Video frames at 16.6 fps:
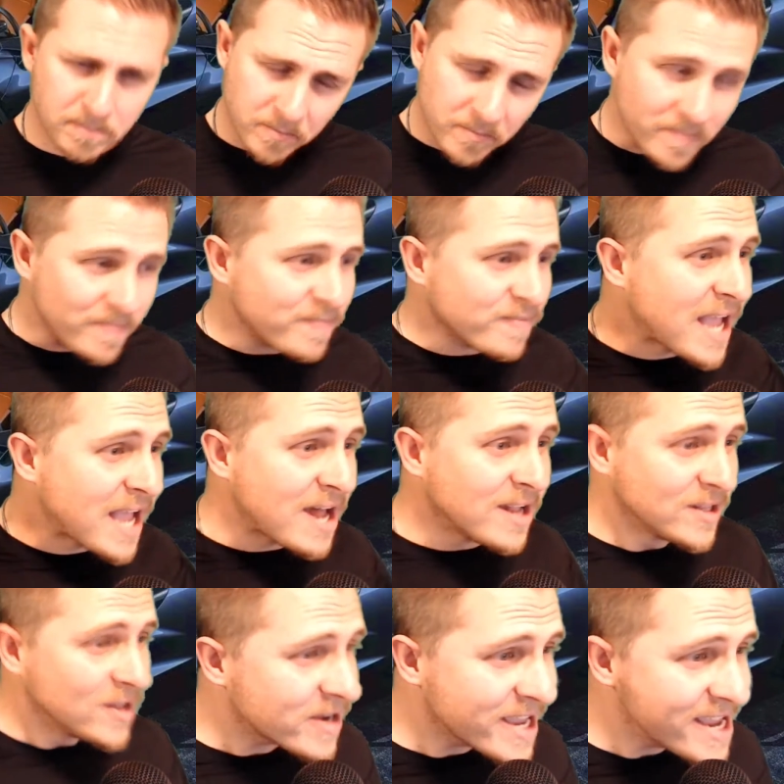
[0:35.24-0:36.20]
Now,
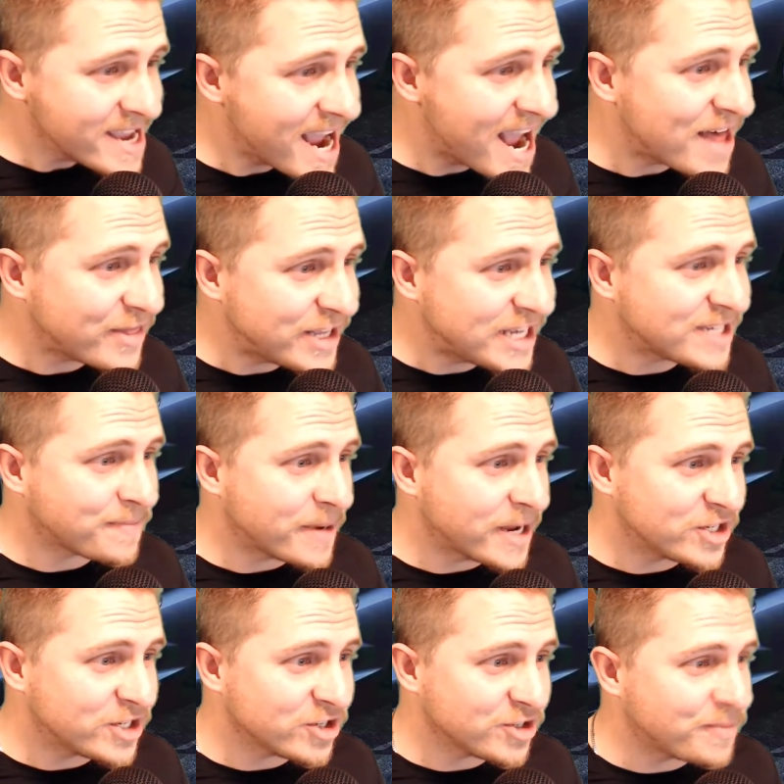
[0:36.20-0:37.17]
looking at these
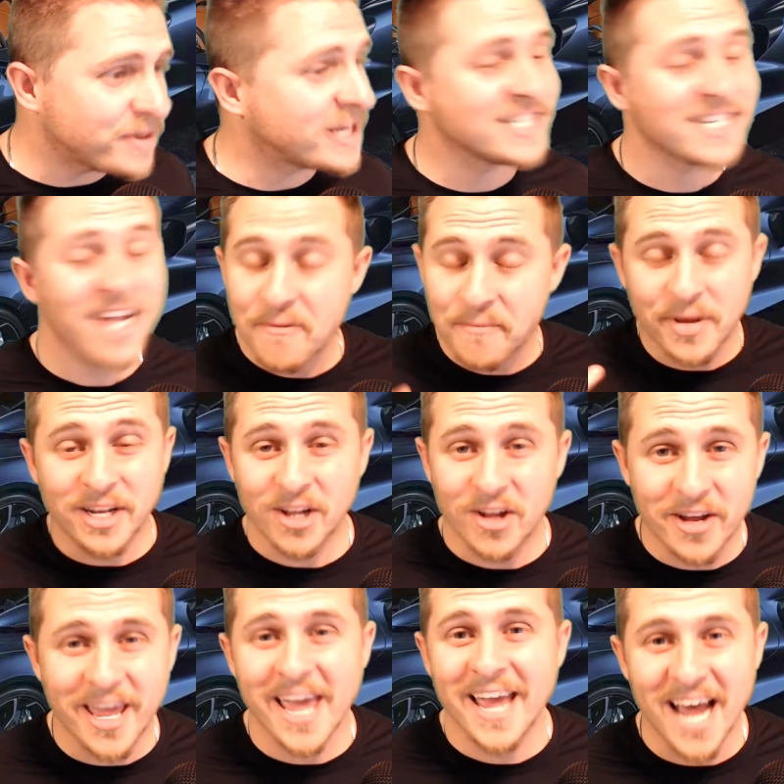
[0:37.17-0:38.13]
pictures, because I've been
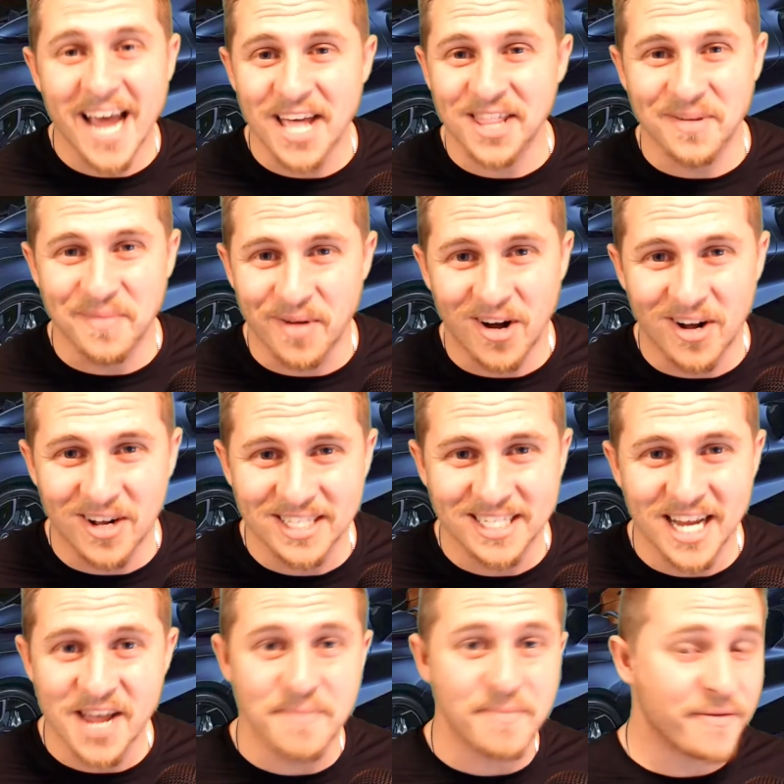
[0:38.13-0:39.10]
looking at them all
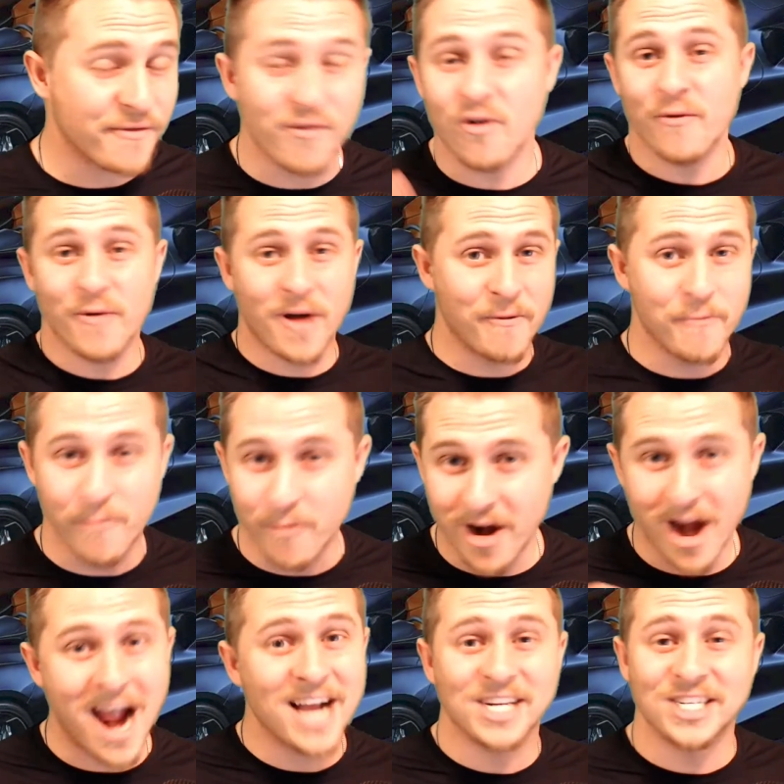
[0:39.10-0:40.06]
day before we're
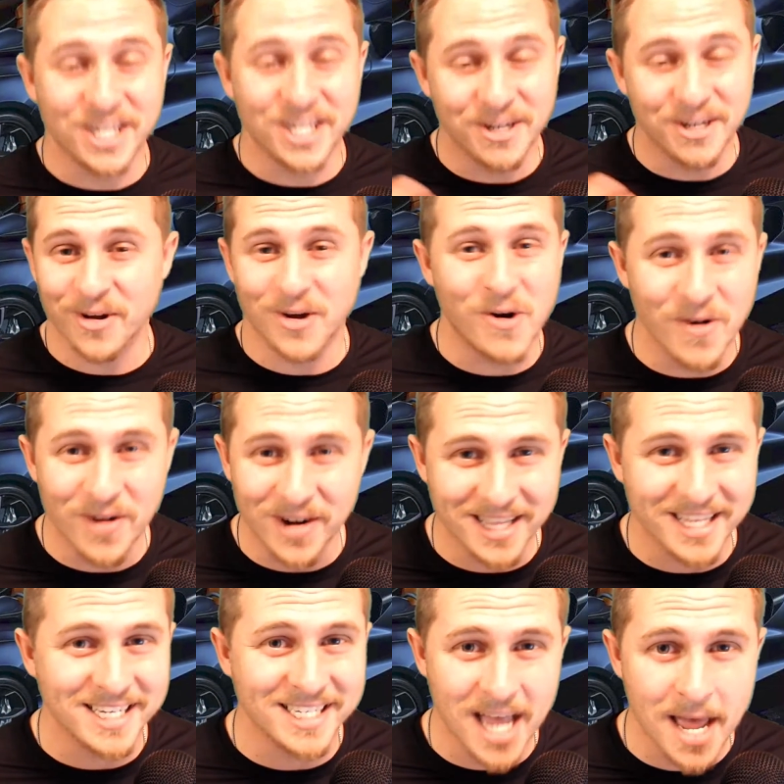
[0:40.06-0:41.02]
actually recording
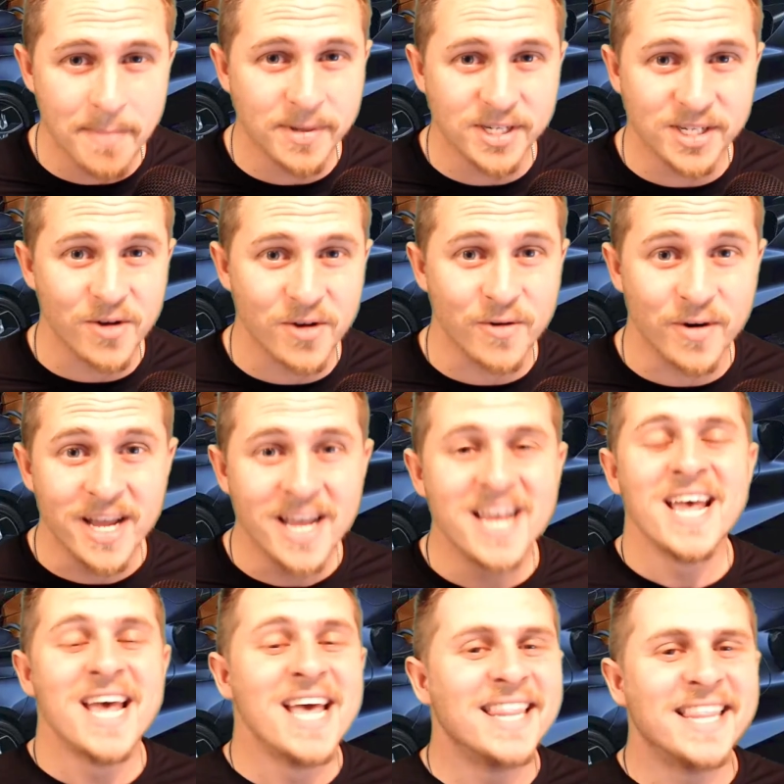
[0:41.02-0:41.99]
this episode,
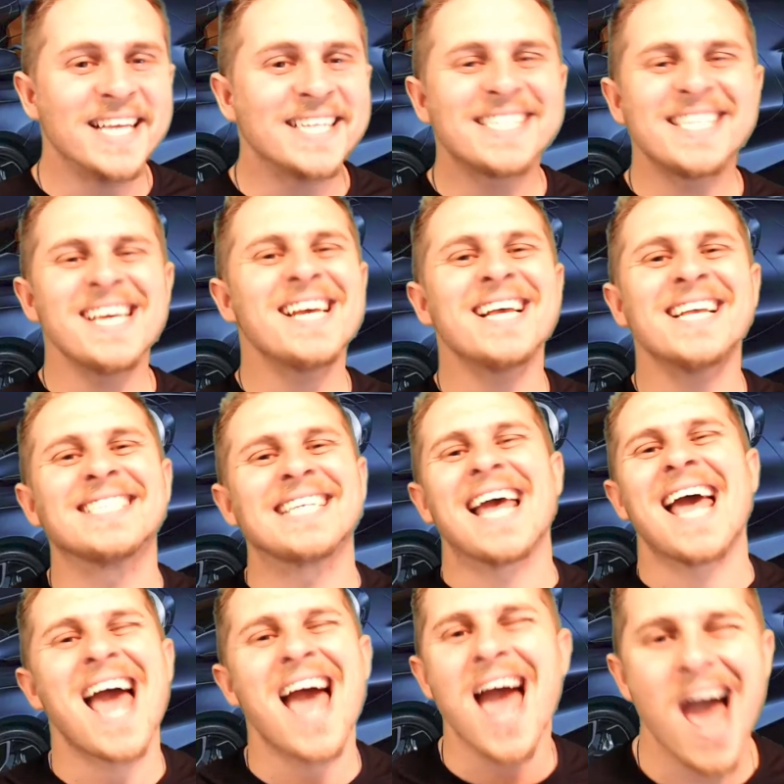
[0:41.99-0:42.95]
this thing is
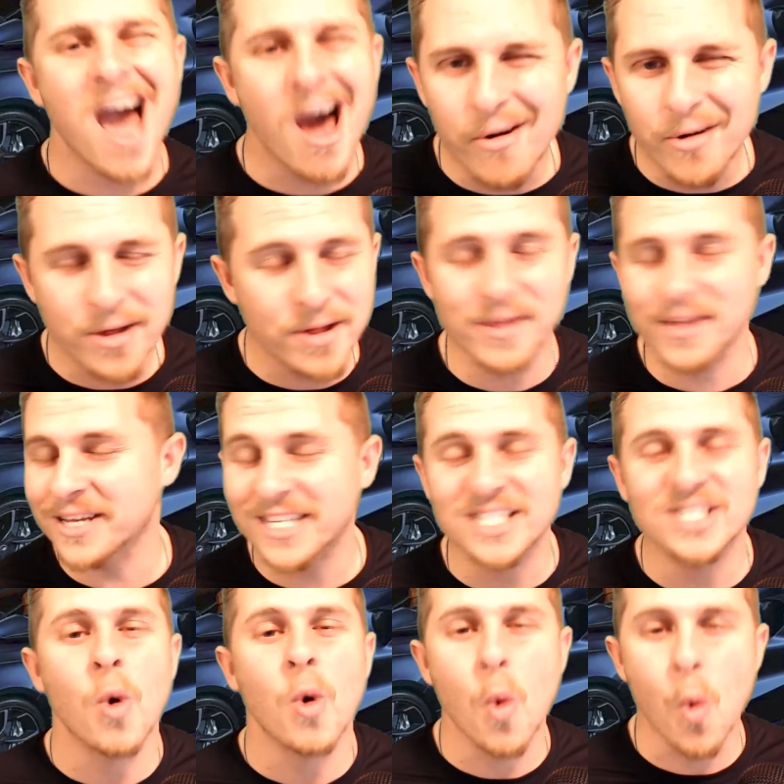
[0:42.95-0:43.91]
out of this
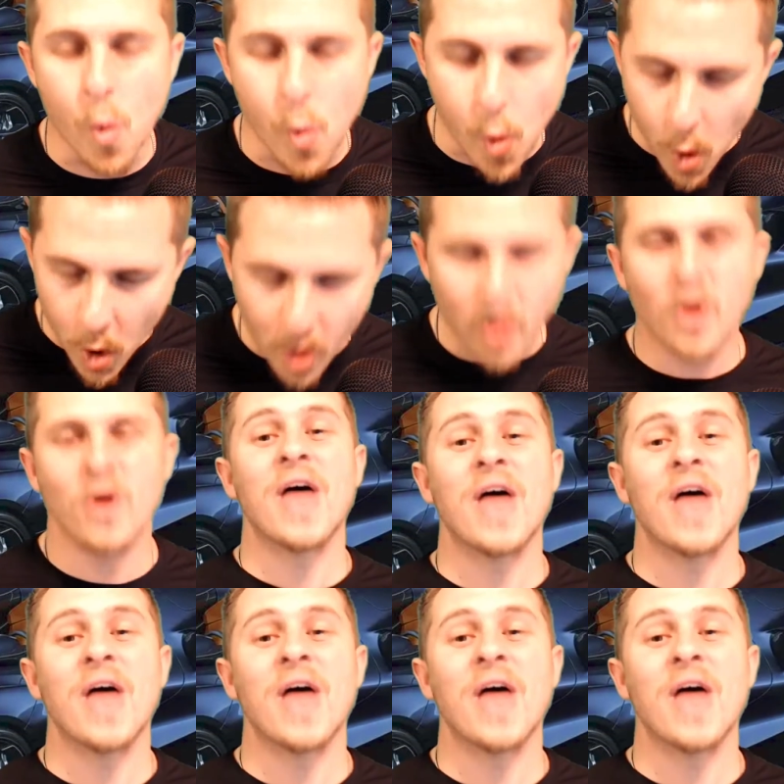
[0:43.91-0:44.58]
world.